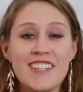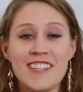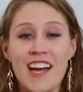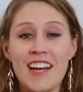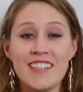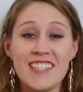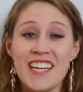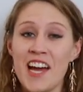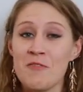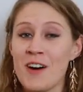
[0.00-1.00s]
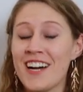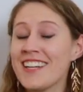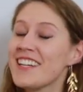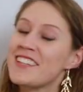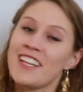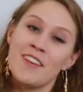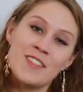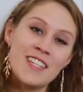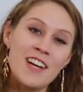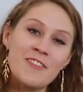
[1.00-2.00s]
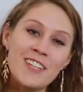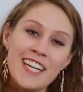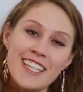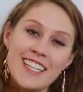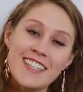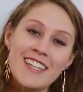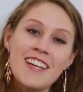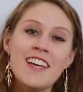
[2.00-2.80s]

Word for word: design, D I Y, and lifestyle related.